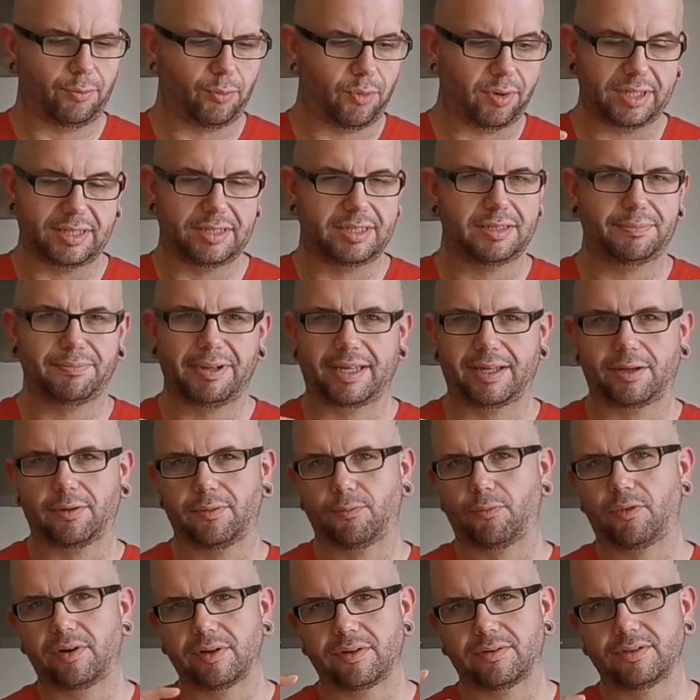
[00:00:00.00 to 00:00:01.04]
want to just make
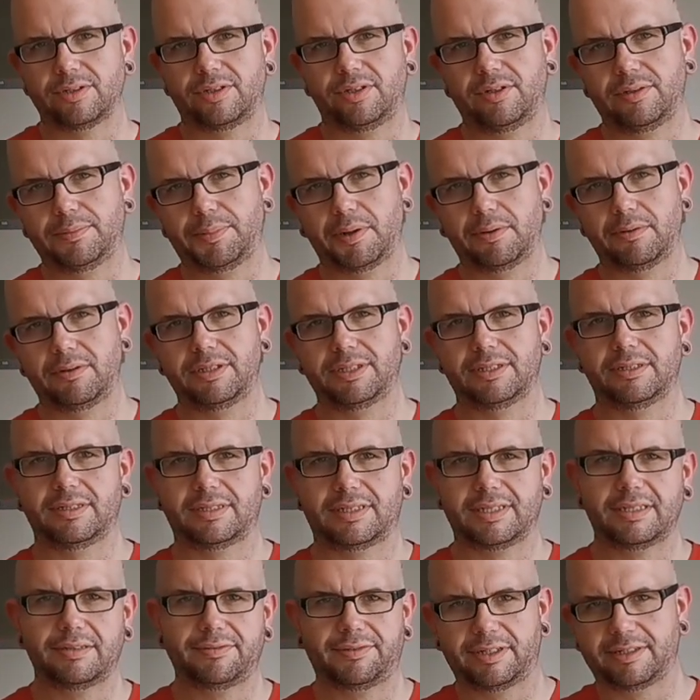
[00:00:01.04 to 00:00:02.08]
1 or 2 portions
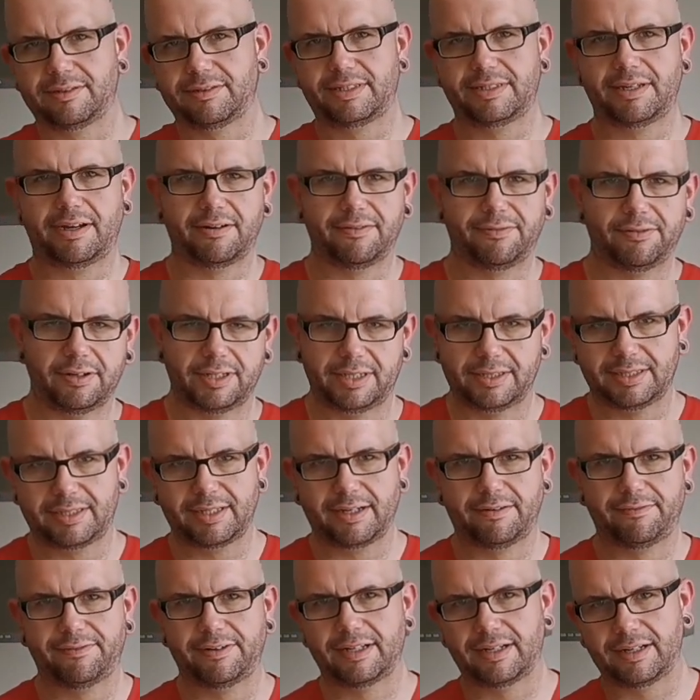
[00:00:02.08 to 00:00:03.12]
just for yourself or
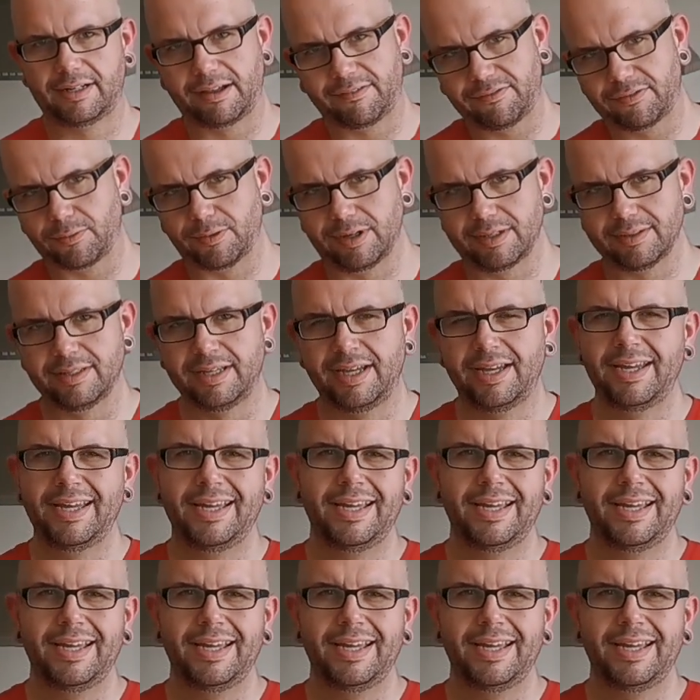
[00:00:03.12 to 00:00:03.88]
yourself and a loved one